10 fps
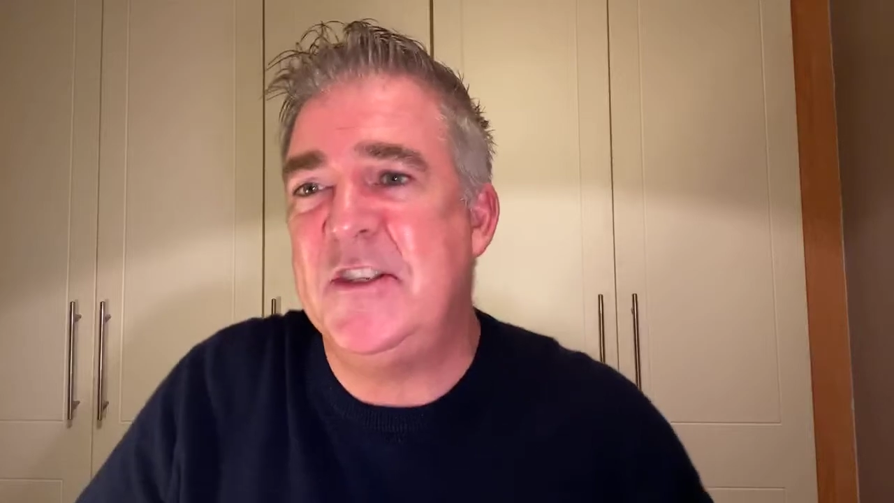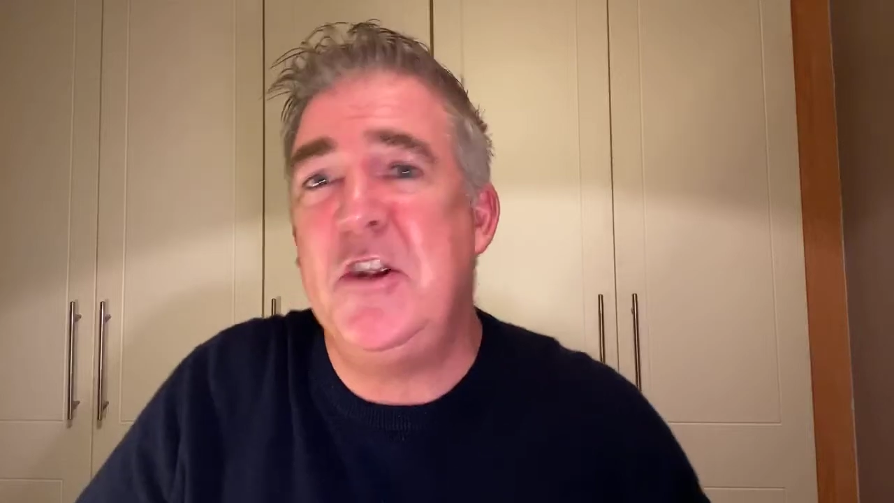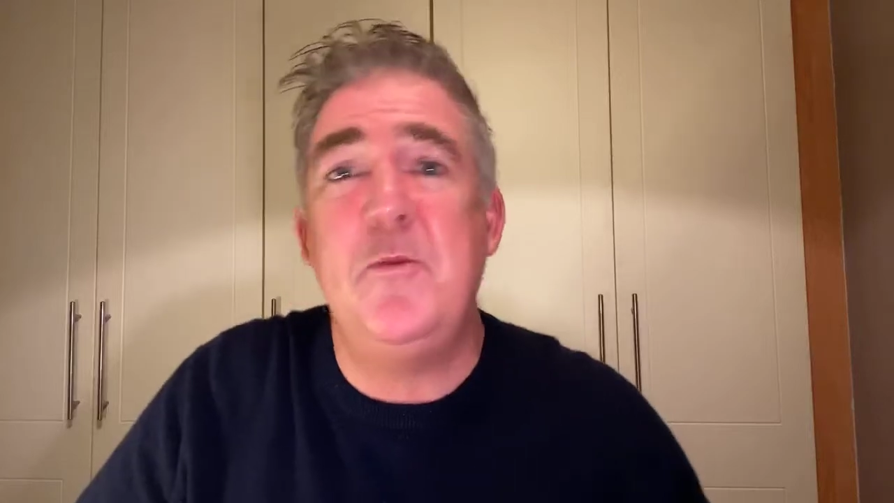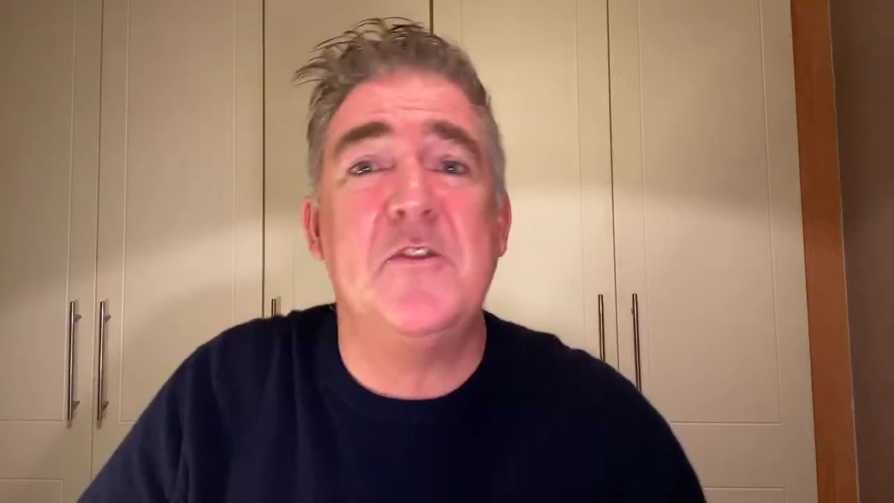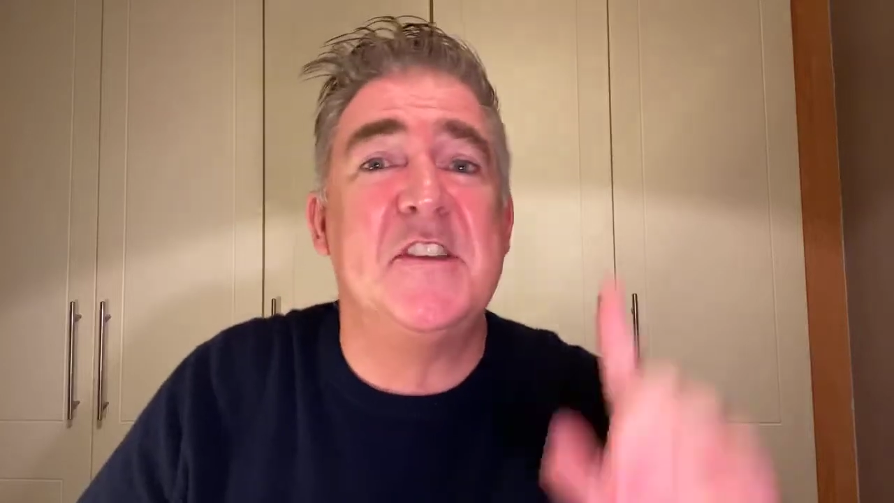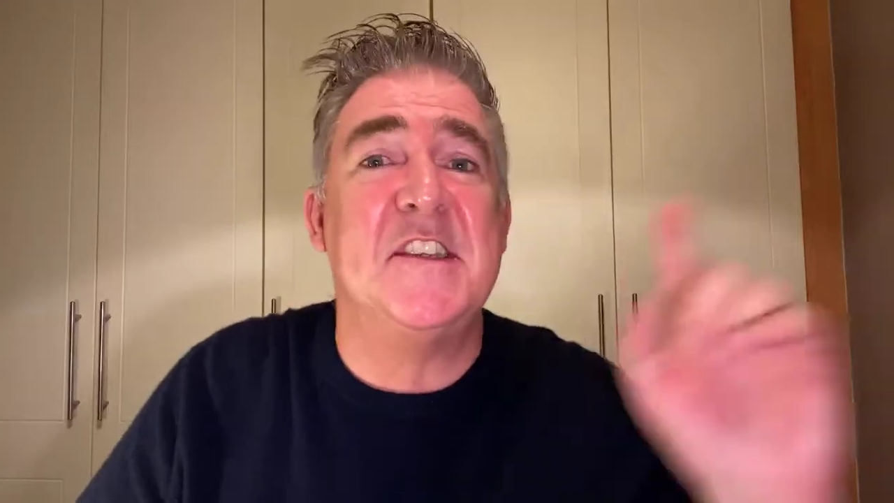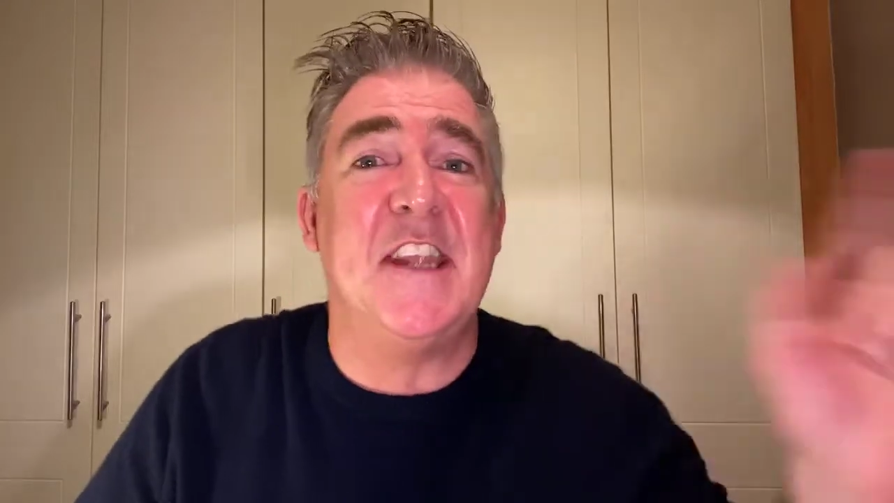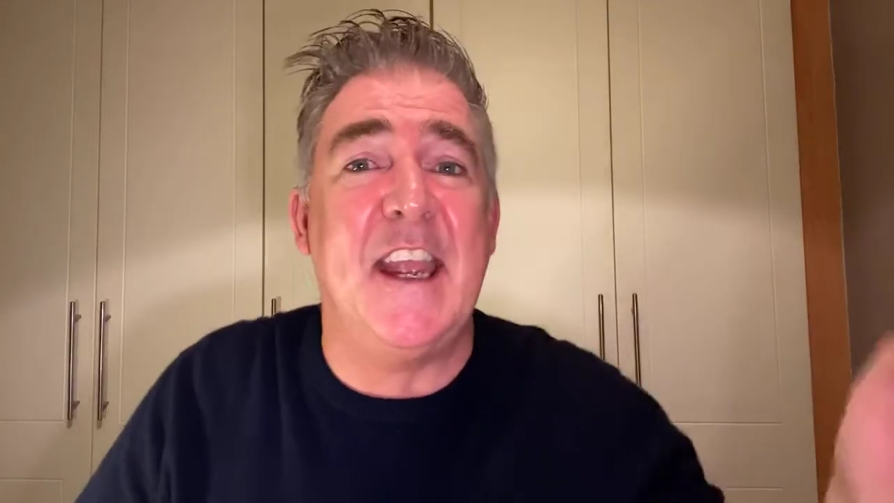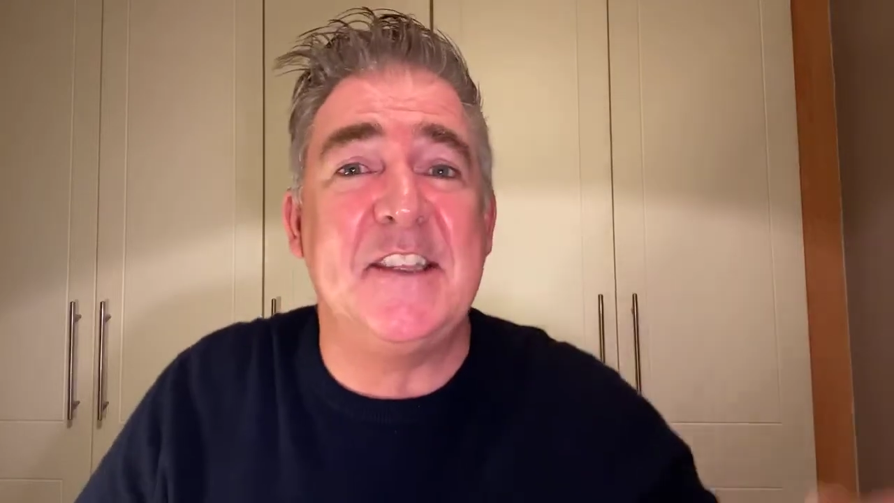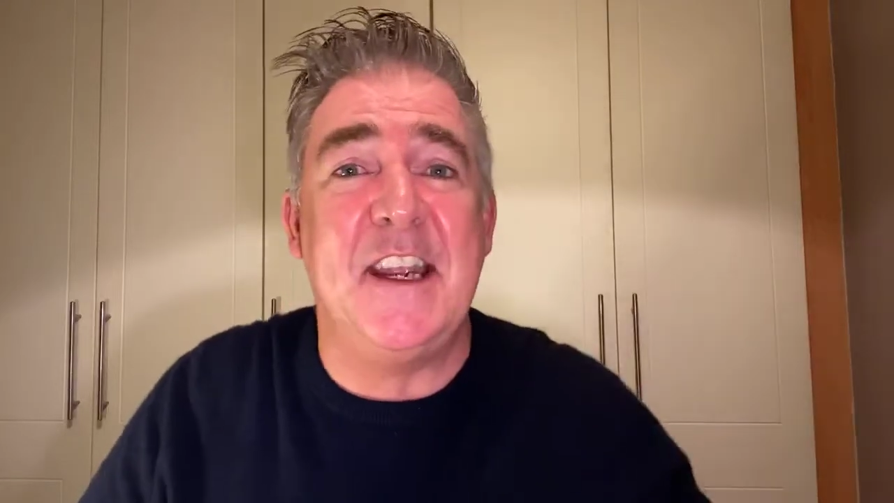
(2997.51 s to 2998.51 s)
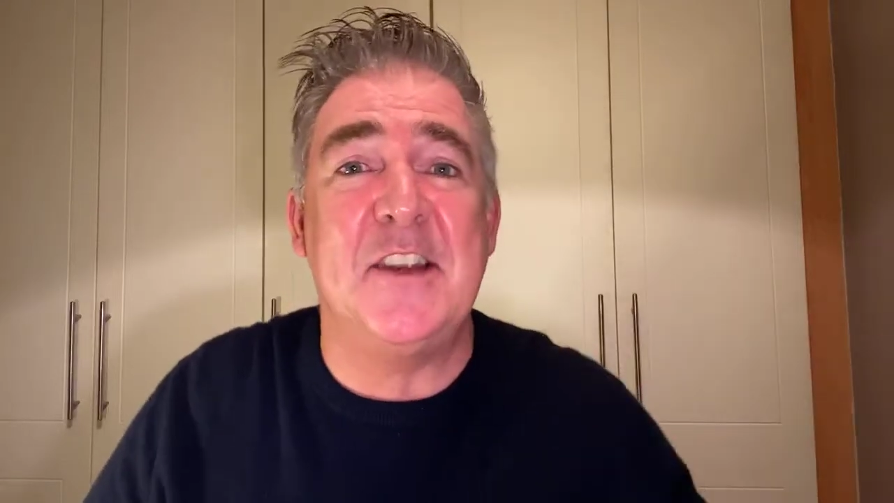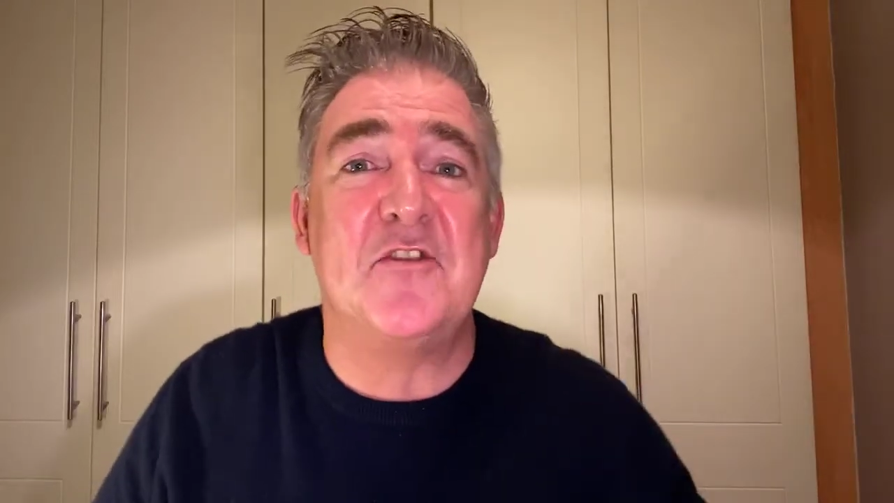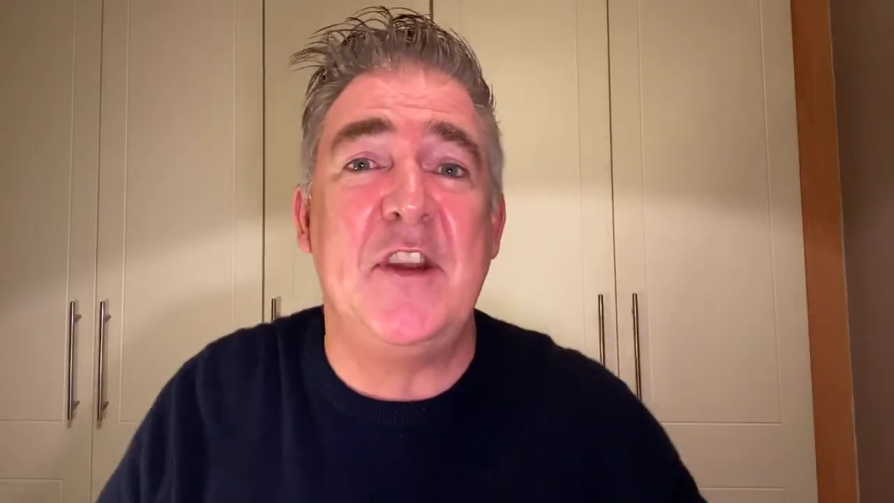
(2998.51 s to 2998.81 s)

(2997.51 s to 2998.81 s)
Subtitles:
Two buses to get there,